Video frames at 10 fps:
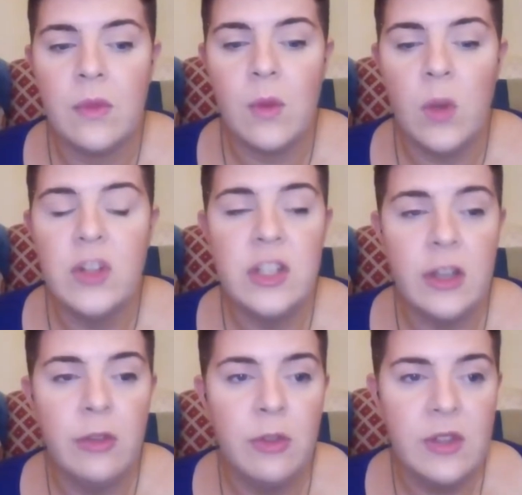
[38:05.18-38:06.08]
once you
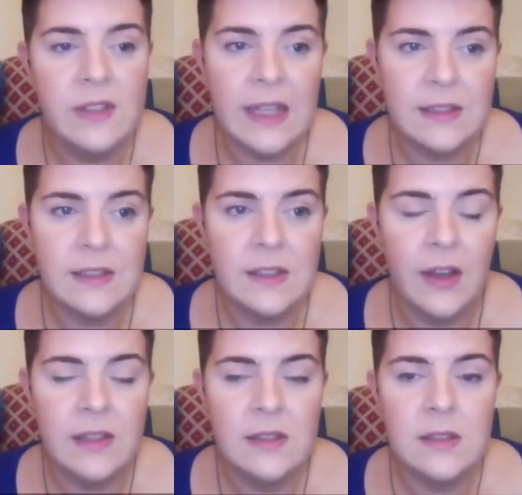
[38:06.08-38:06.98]
go through this
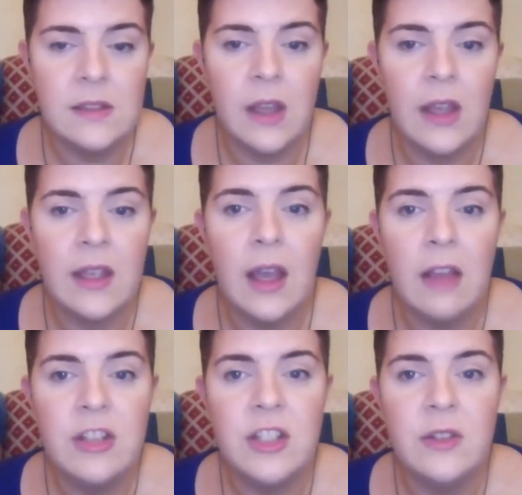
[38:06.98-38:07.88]
exercise, I
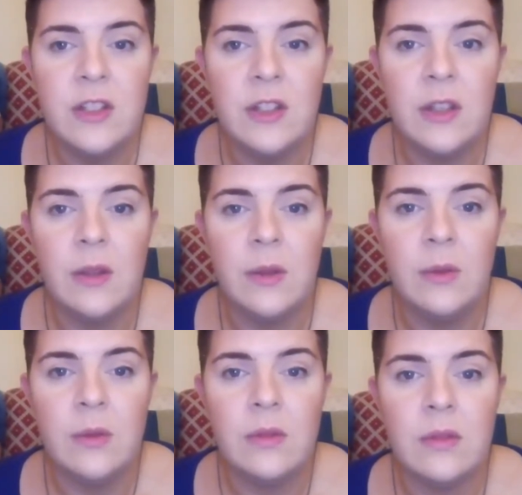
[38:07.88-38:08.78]
encourage you
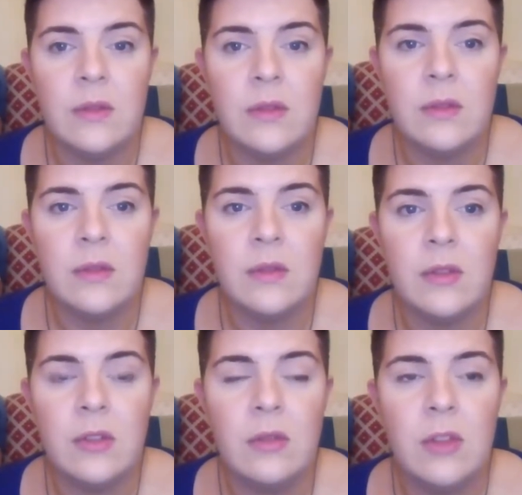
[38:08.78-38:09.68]
to
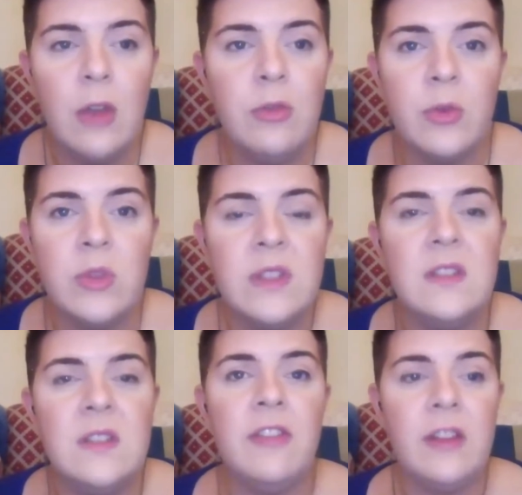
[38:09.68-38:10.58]
go through all this
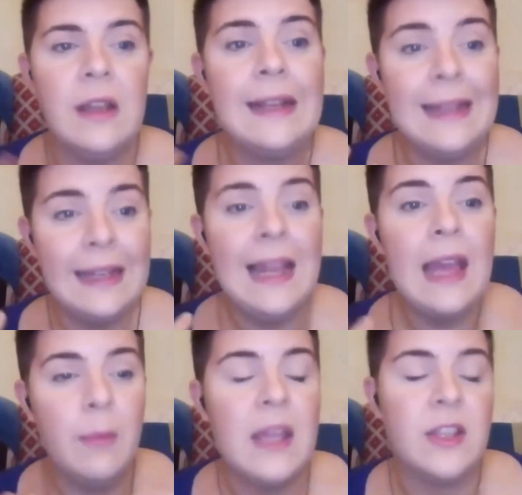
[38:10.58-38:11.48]
stuff and like
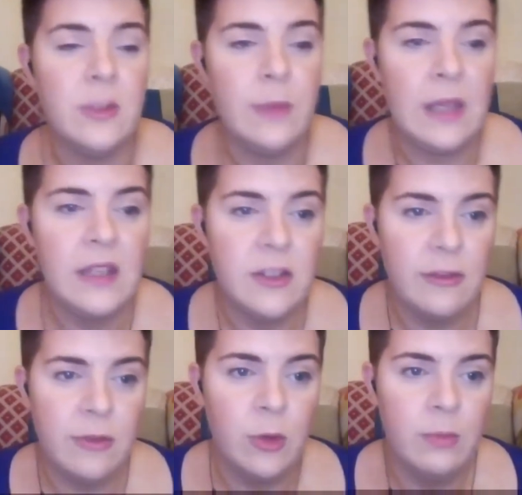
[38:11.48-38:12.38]
let a picture begin to
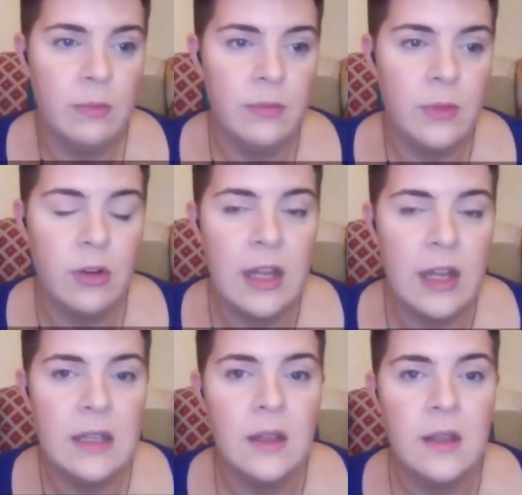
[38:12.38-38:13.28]
form. All right.